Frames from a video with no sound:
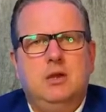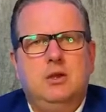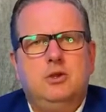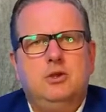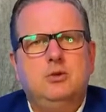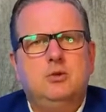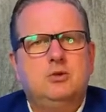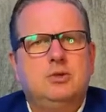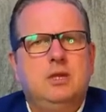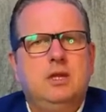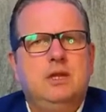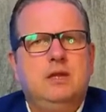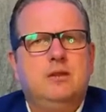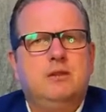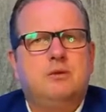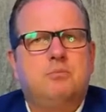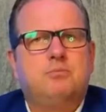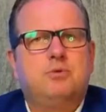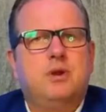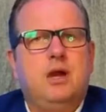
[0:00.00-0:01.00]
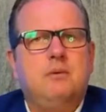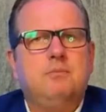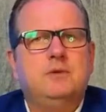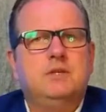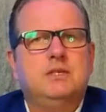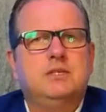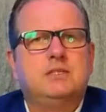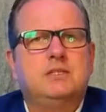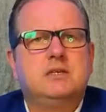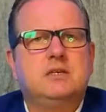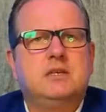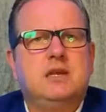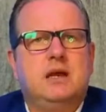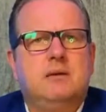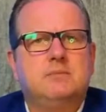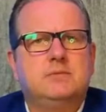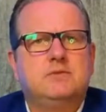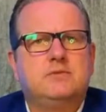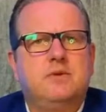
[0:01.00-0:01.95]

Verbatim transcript: Usually, the prime minister comes